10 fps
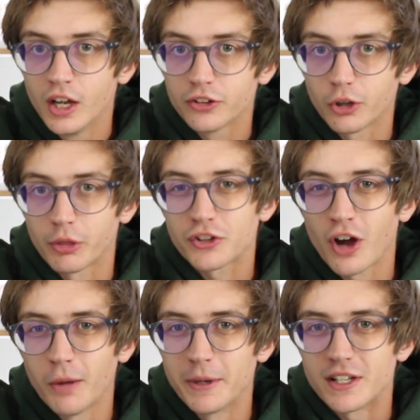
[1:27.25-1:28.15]
So the
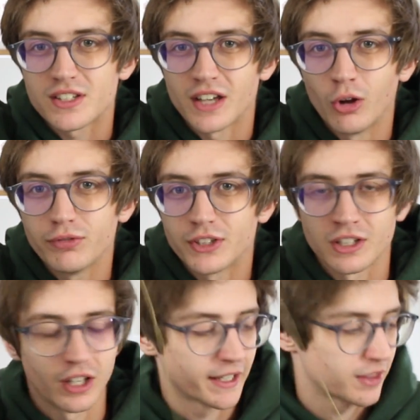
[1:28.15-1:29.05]
tama itself
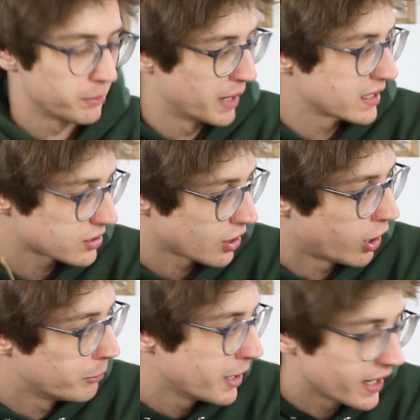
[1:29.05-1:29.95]
isn't like the best
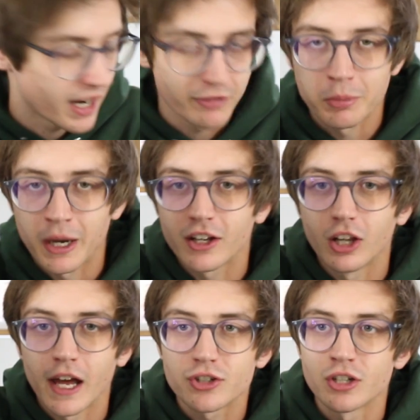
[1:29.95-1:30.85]
tama I have in my
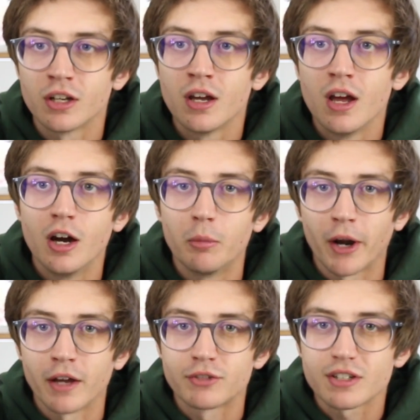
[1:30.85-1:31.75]
collection, but
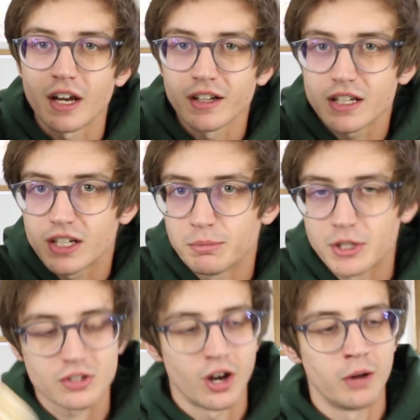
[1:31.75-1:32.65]
I've decided to keep this
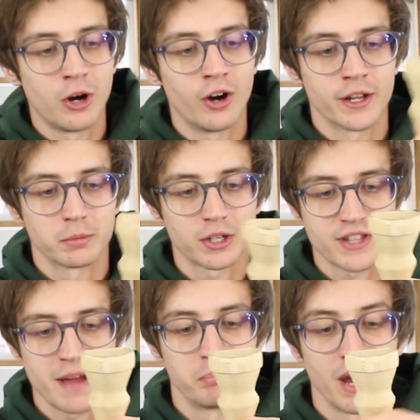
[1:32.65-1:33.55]
tama on it because
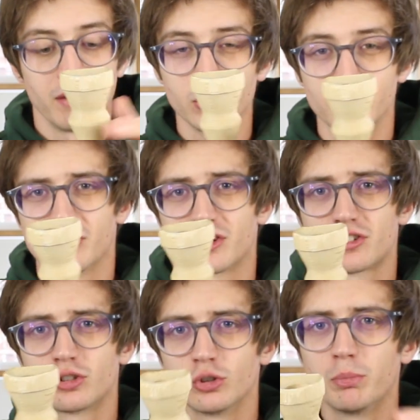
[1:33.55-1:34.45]
that bevel is just
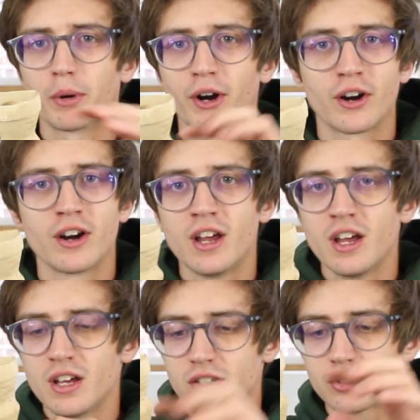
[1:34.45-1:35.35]
super
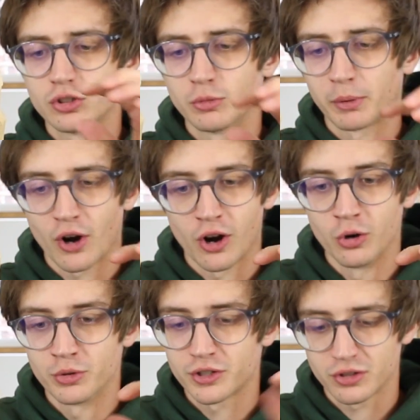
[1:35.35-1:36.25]

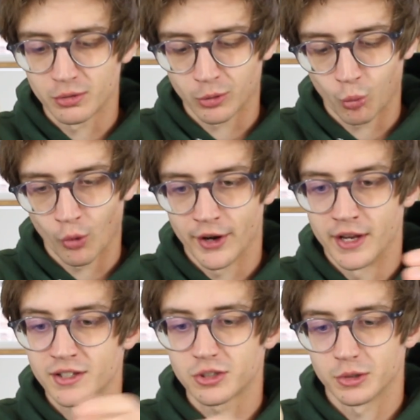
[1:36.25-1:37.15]
honed, super worn
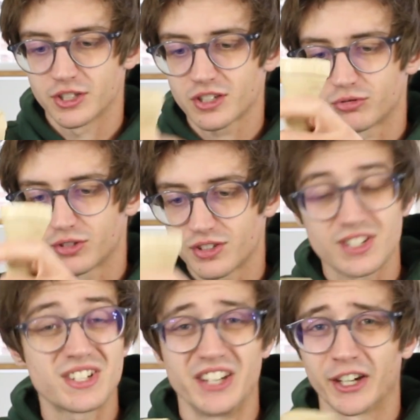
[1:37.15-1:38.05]
in, so it just
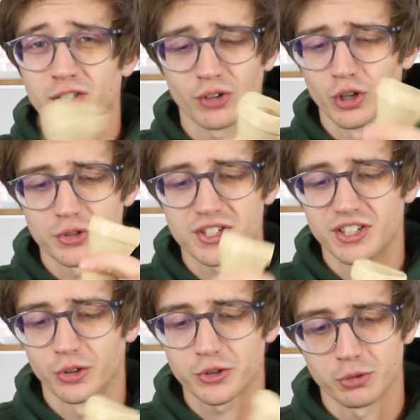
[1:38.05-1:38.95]
sticks for those
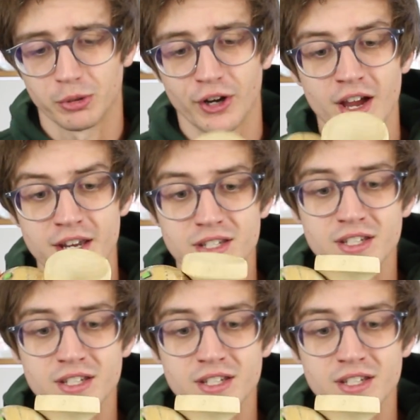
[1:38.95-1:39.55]
stilts super nice.